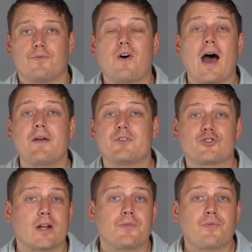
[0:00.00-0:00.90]
5 is
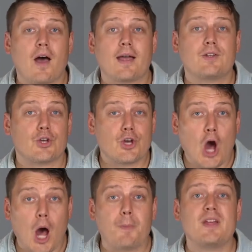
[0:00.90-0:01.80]
try to find
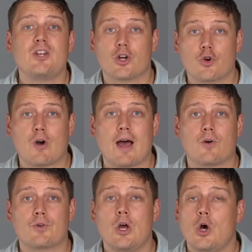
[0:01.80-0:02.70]
common
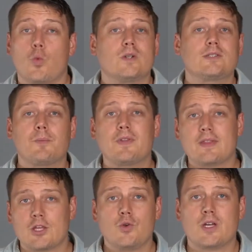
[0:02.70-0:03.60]
ground. What's something
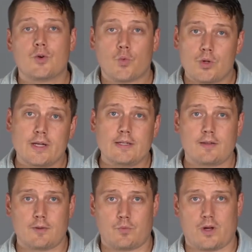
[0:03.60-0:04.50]
that you can relate to
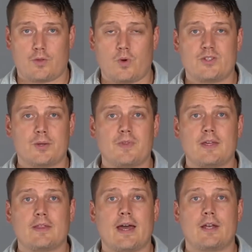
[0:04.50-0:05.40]
them with? What's
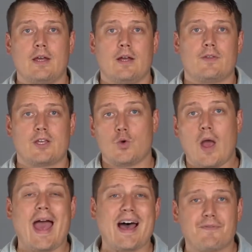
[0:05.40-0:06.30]
something that you
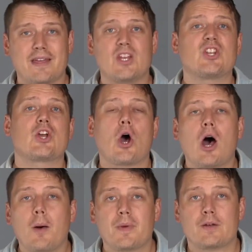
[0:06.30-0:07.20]
have in
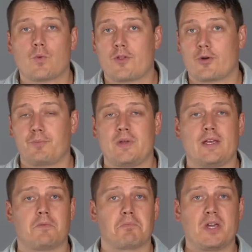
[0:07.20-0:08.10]
common, whether it
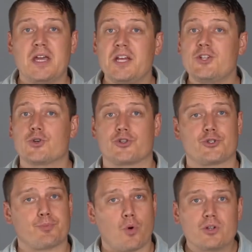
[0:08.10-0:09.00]
be kids or
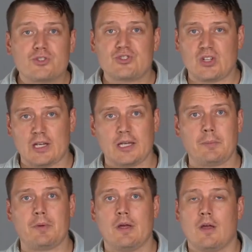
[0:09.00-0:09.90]
sports
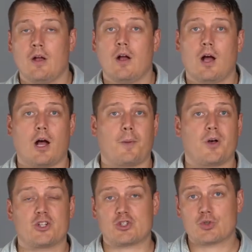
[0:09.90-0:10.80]
team,
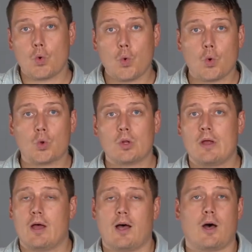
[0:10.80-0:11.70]
a school,
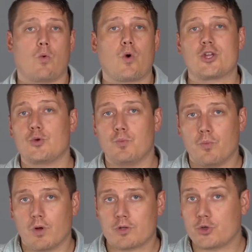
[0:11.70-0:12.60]
where you
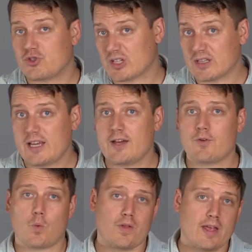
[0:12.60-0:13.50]
used to live
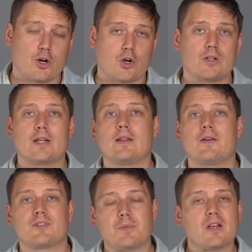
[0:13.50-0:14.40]
or where they currently
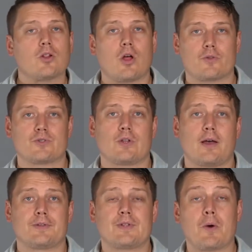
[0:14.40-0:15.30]
live, something along those
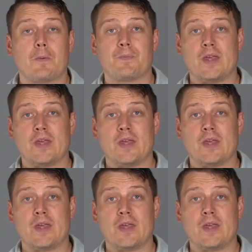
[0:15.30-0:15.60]
lines. Now,